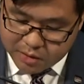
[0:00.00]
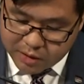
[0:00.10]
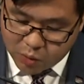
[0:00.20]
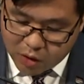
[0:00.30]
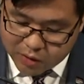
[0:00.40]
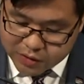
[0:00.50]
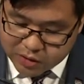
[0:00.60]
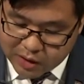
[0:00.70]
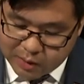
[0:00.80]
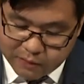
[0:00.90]
There
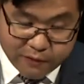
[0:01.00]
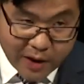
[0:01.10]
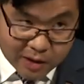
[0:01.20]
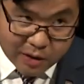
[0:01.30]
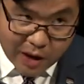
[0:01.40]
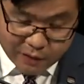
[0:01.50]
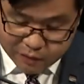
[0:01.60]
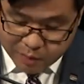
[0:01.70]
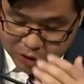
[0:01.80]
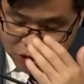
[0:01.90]
was an emphatic
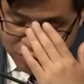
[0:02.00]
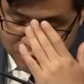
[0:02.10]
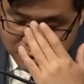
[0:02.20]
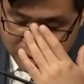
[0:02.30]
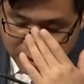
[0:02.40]
affirmation